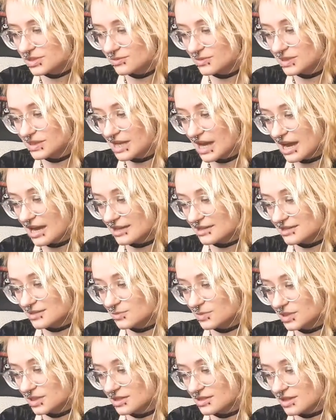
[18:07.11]
dots,
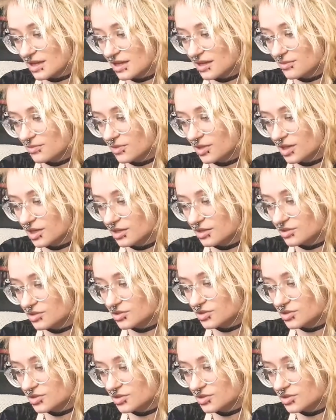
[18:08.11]
because I am like